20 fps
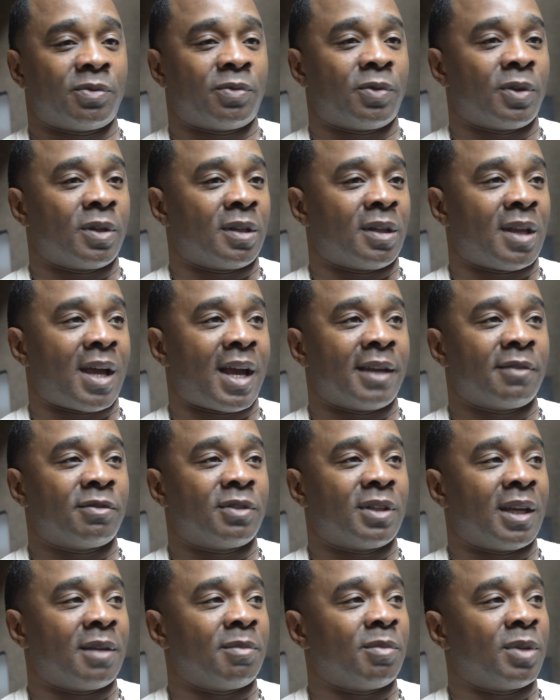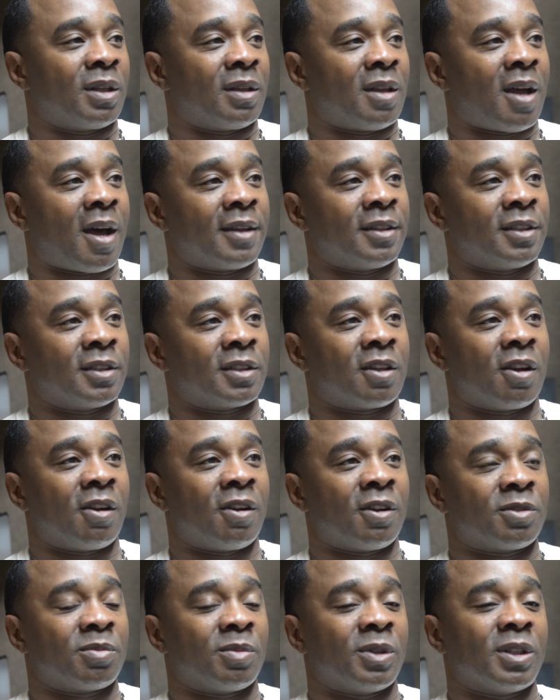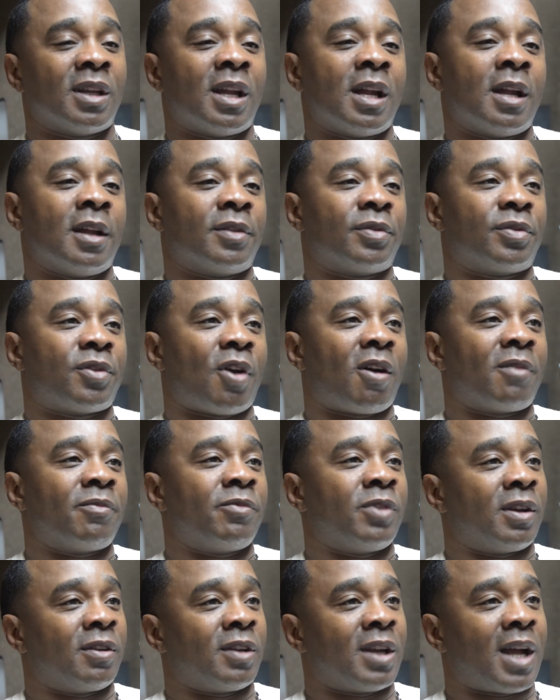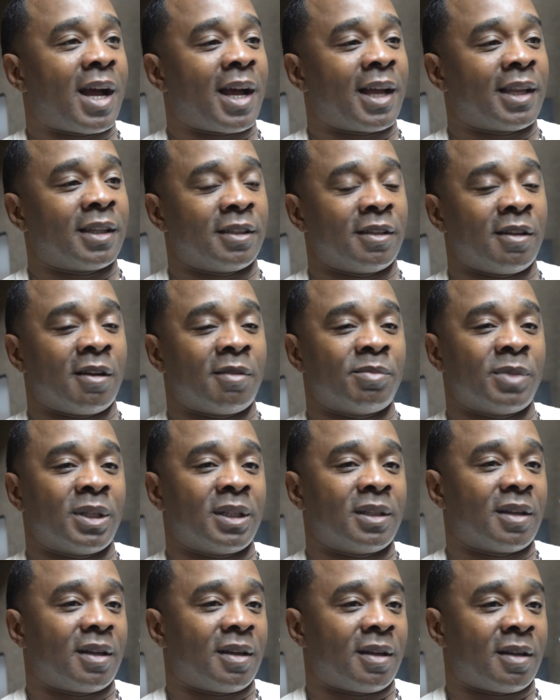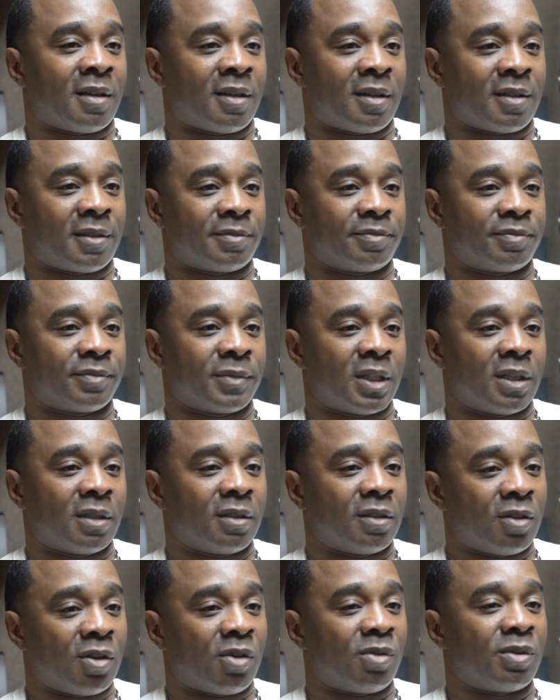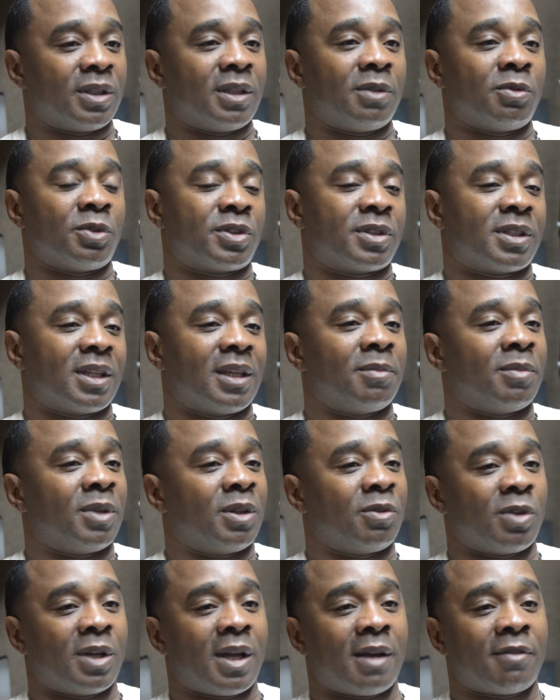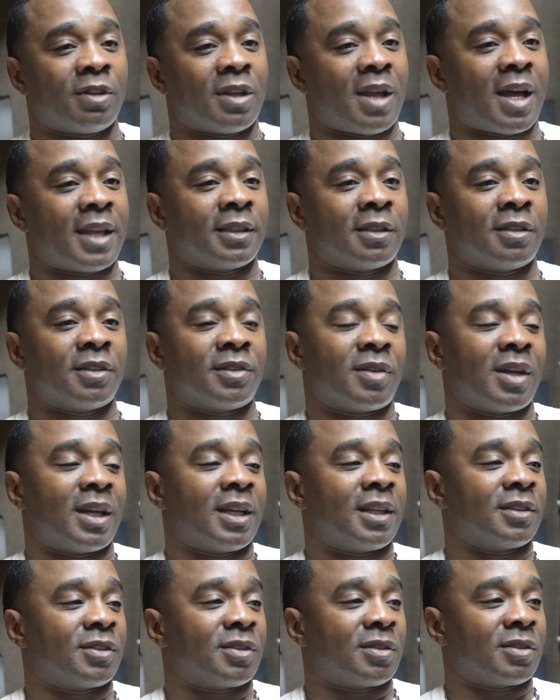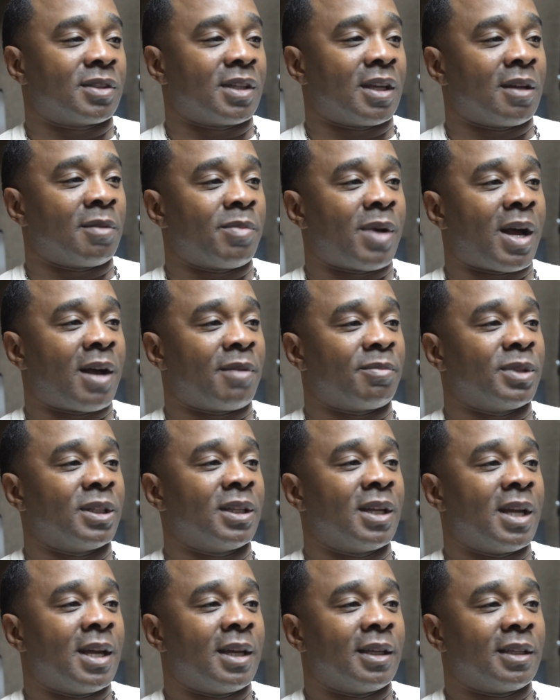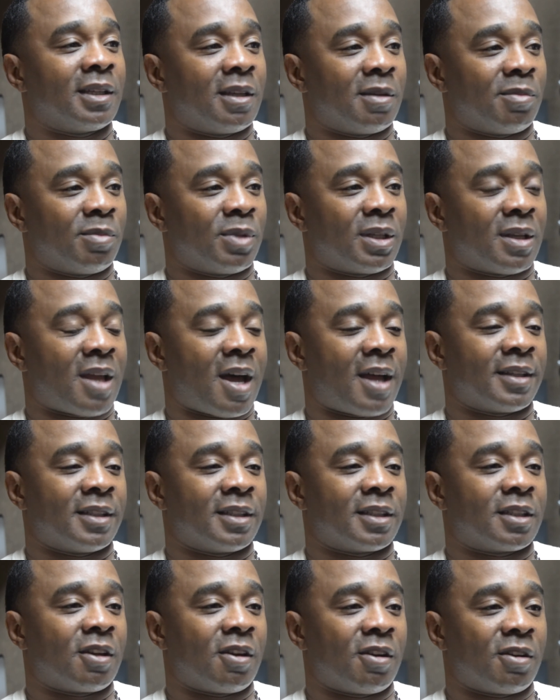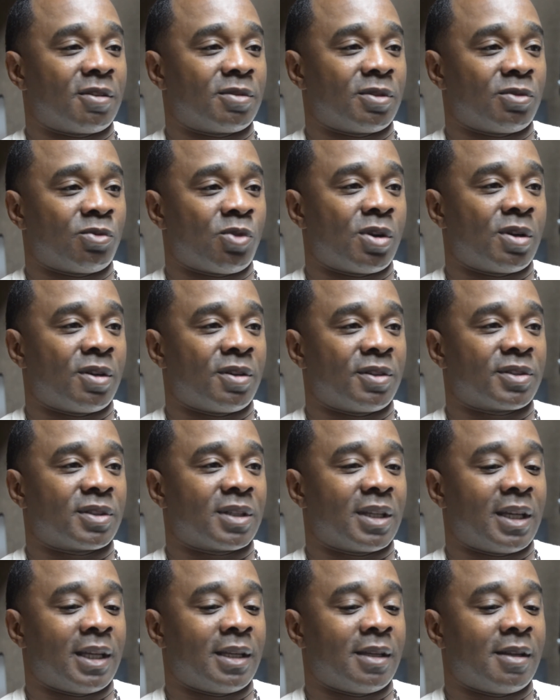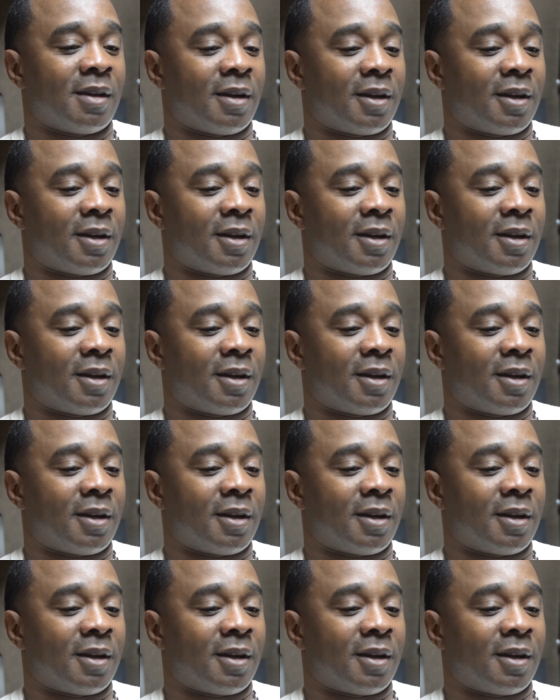full of life, gave me a lot of encouragement, thought very highly of me. You know, when he would see me, he would have a lot of good things to say about me, give me a lot of encouraging words. And